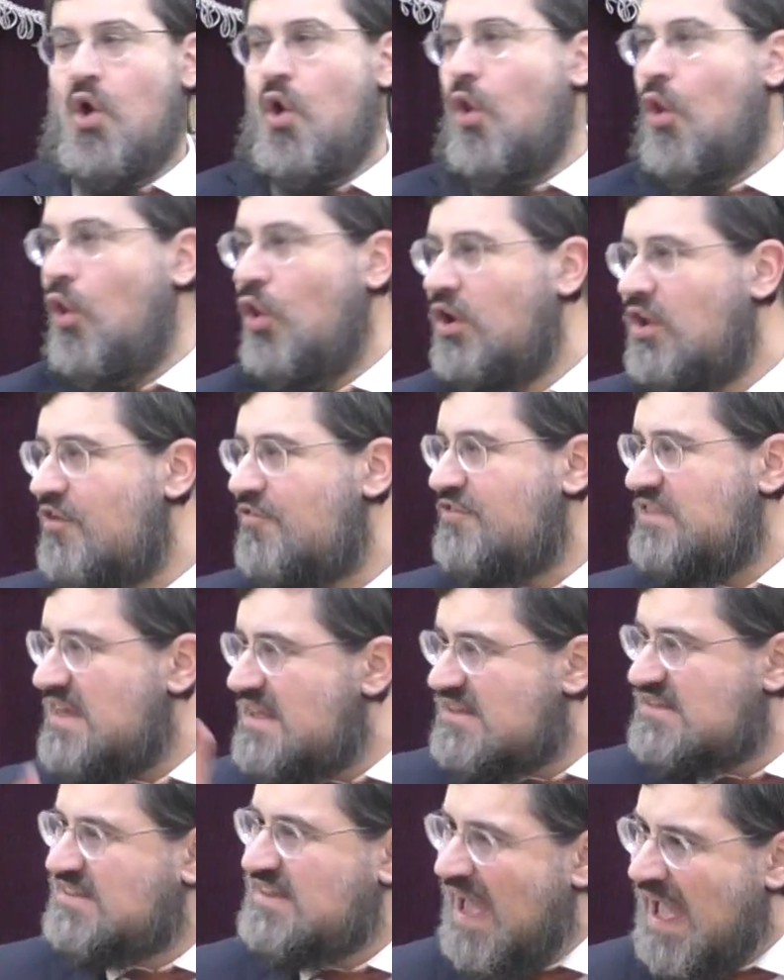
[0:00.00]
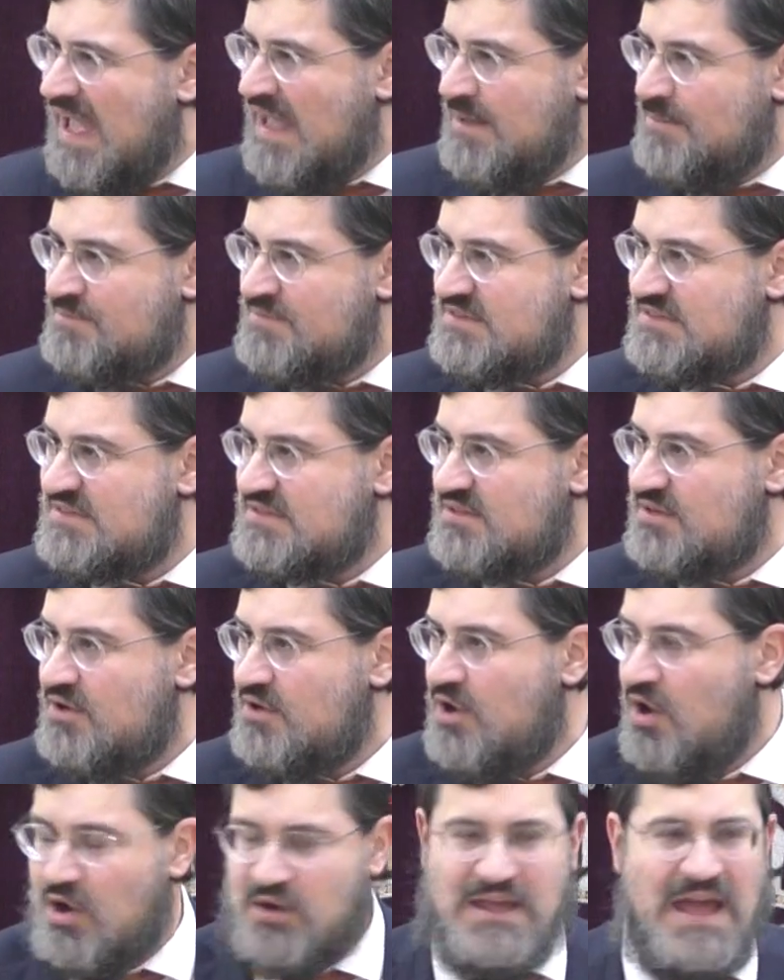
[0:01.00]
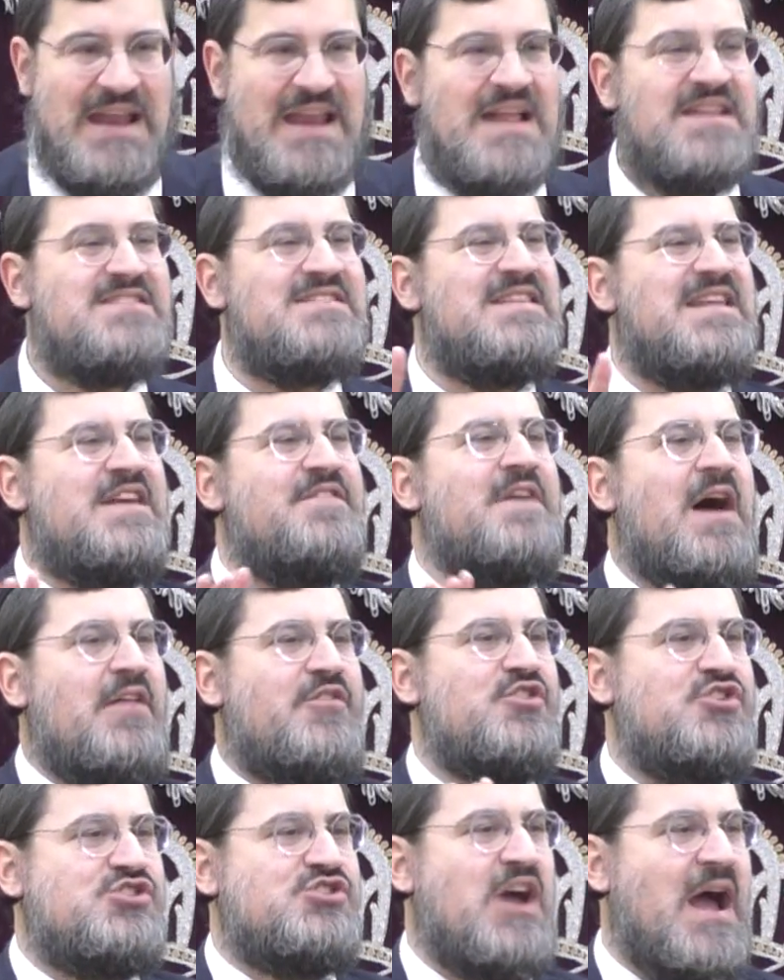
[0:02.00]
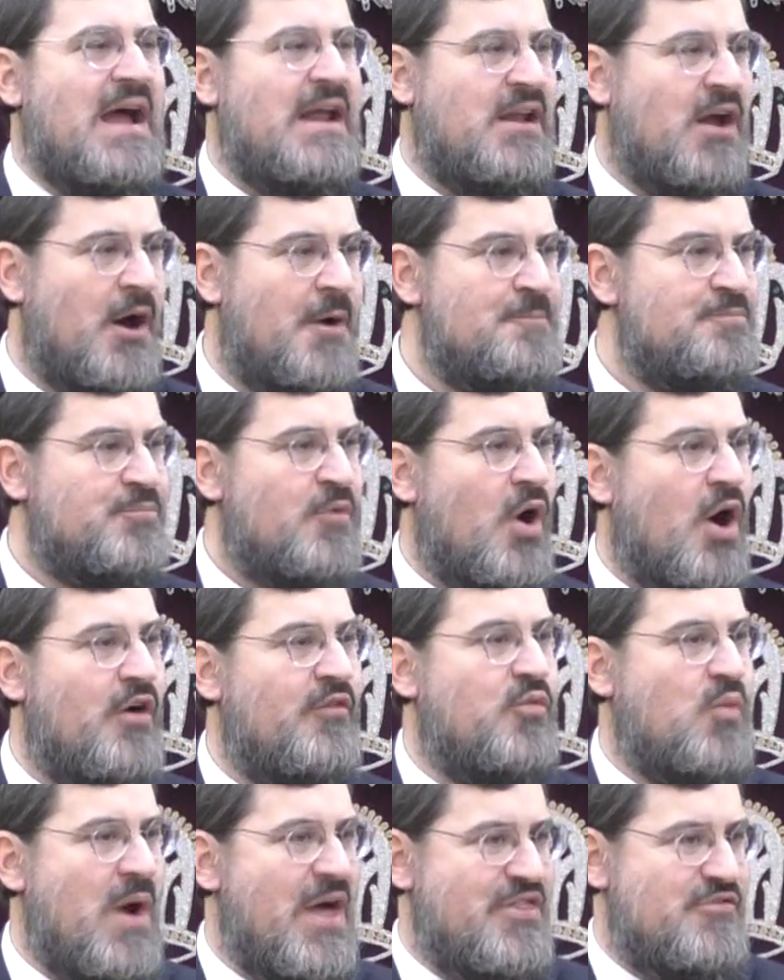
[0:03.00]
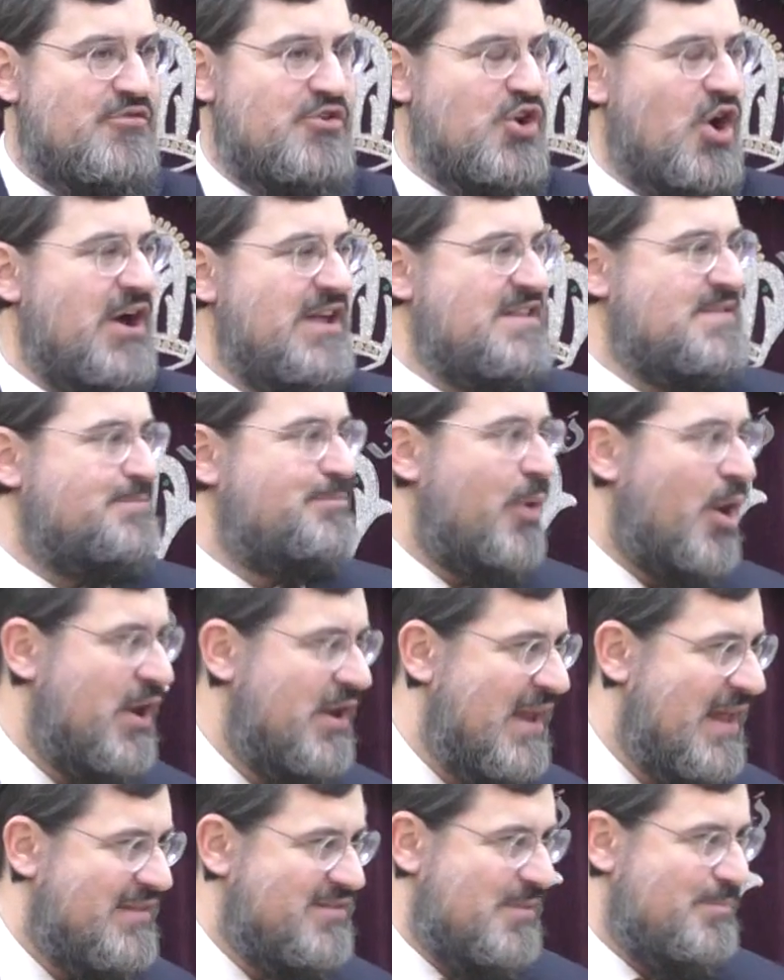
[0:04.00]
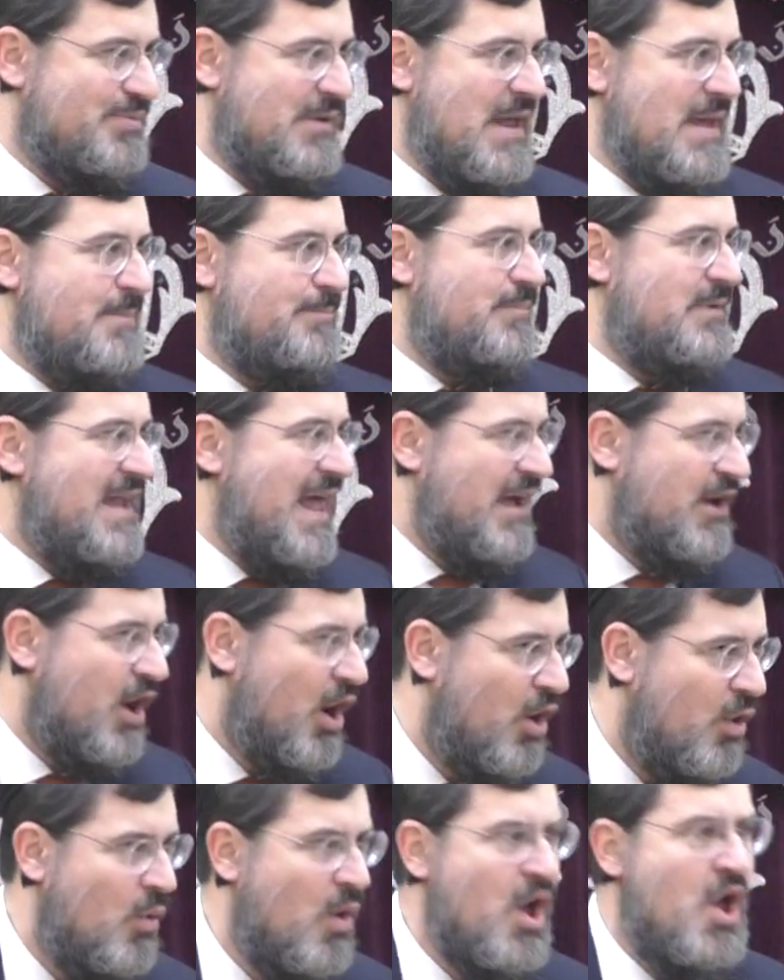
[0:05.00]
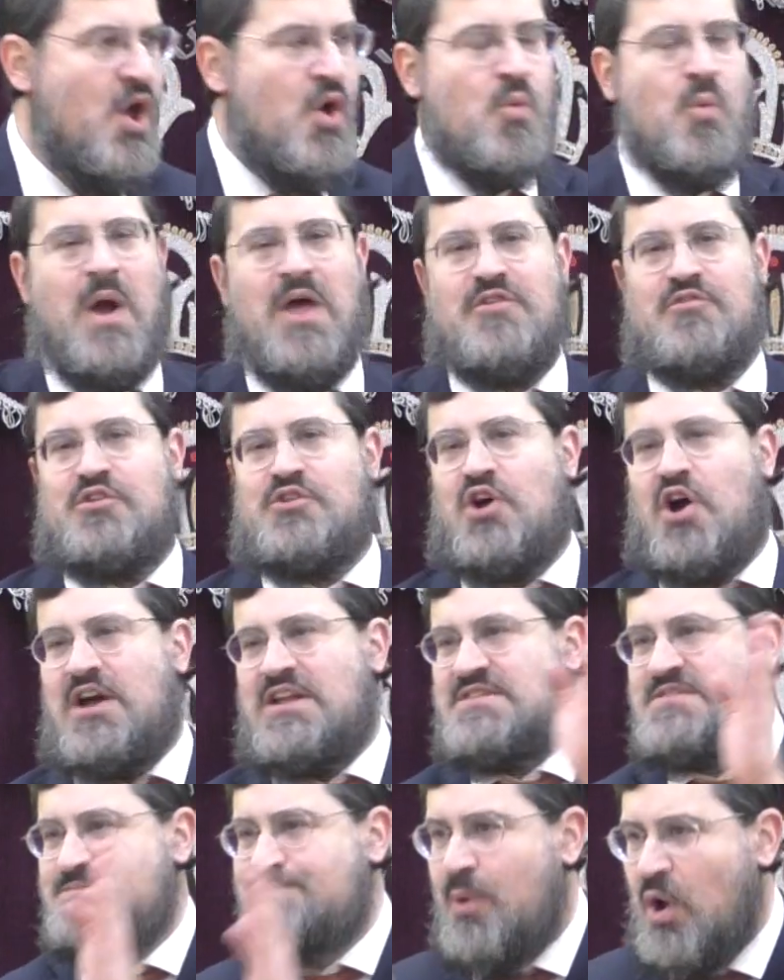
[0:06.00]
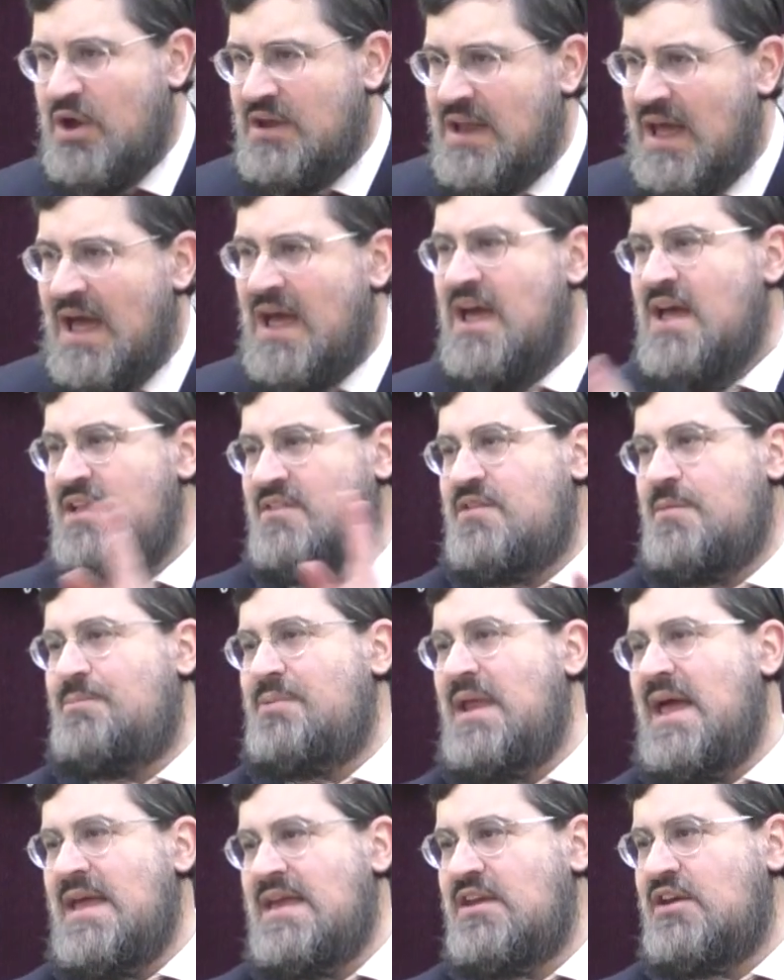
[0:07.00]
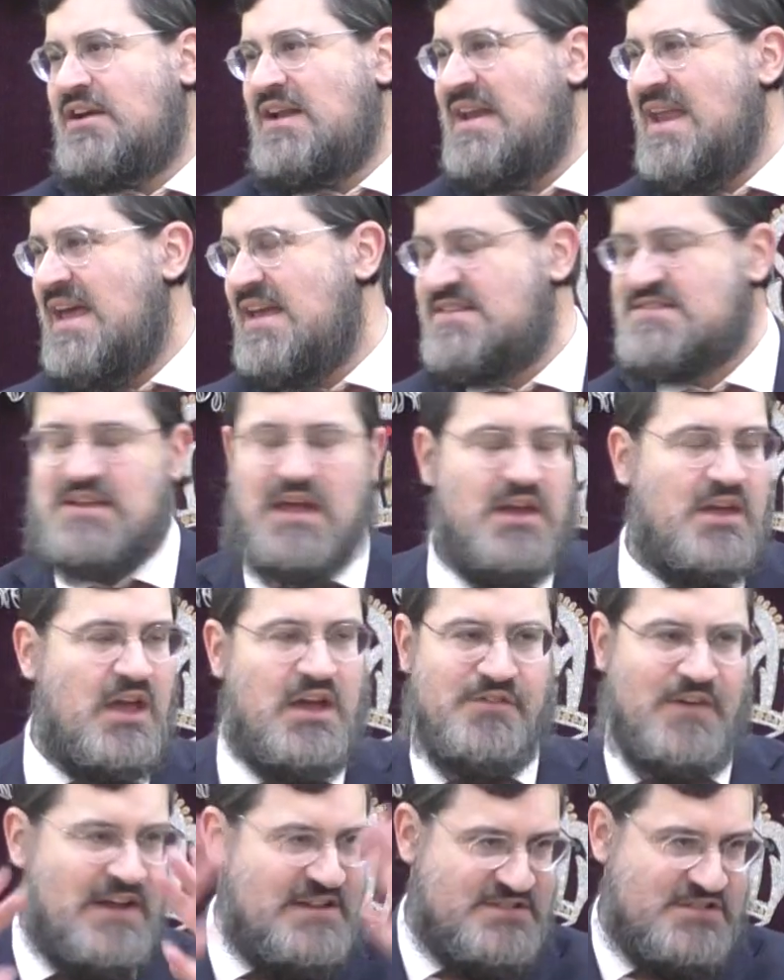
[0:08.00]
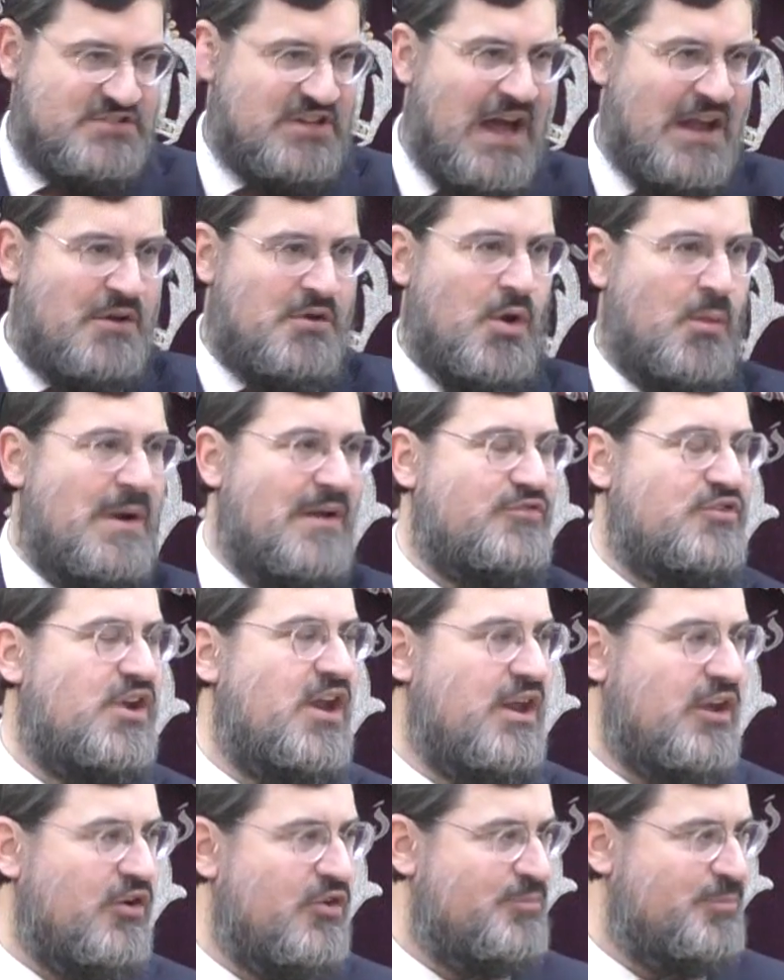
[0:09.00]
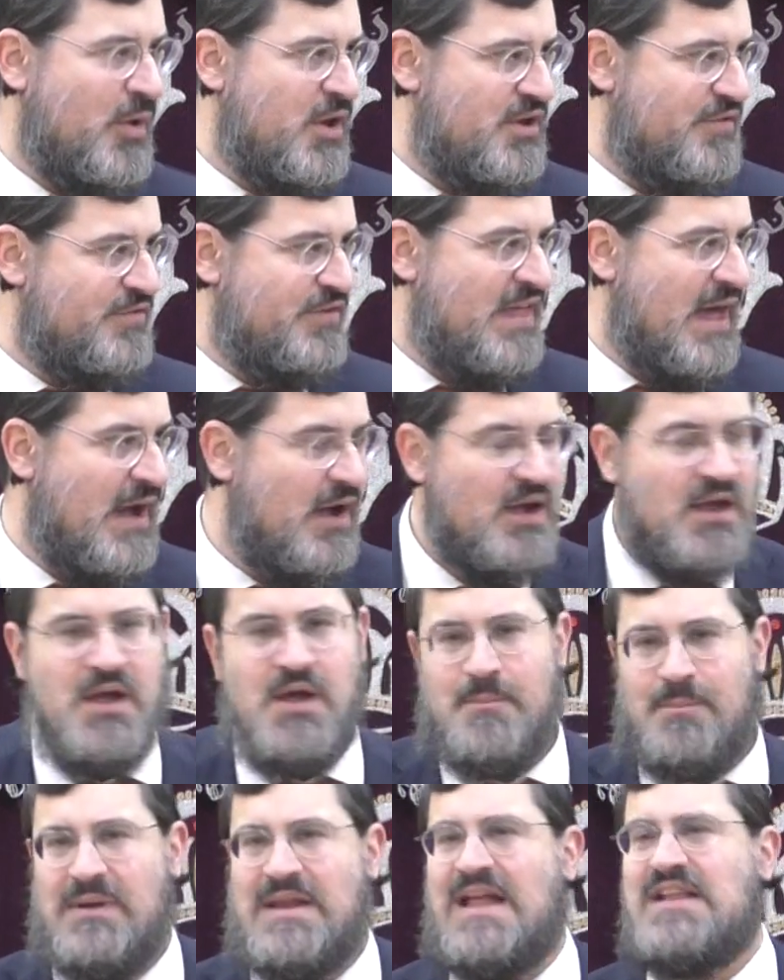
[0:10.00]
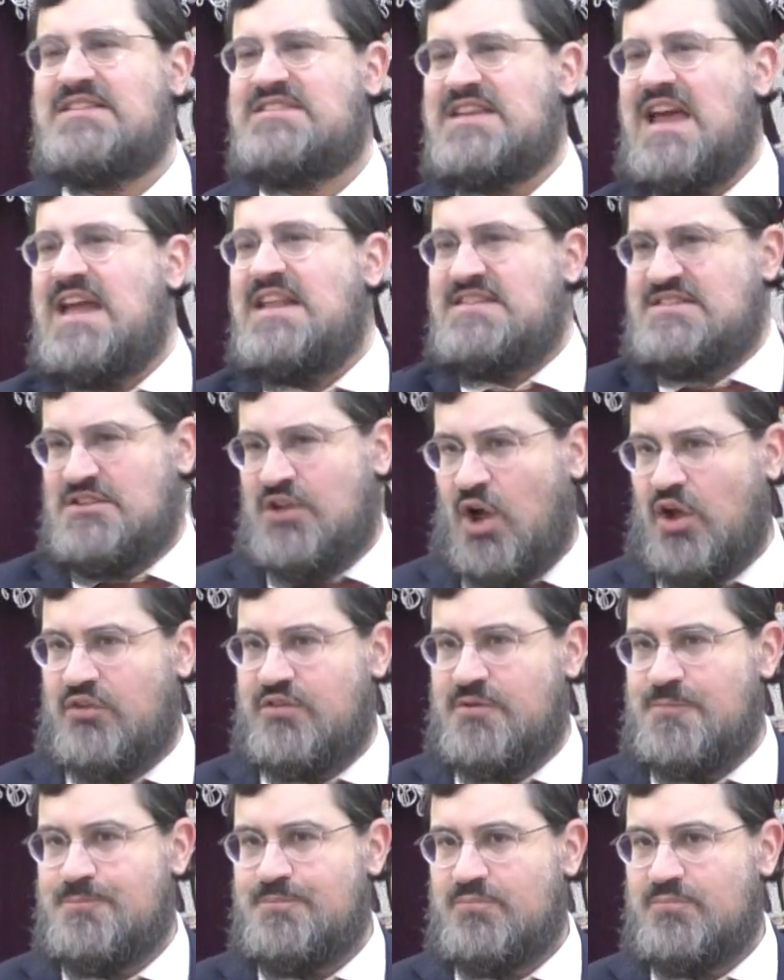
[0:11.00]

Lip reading: All of these games, okay, let's leave out the shaila of whether or not it's boina to play Lego, whether or not it's boina to play clicks. I don't know, we'll have to learn Hilchos boina for that. But let's say it's not.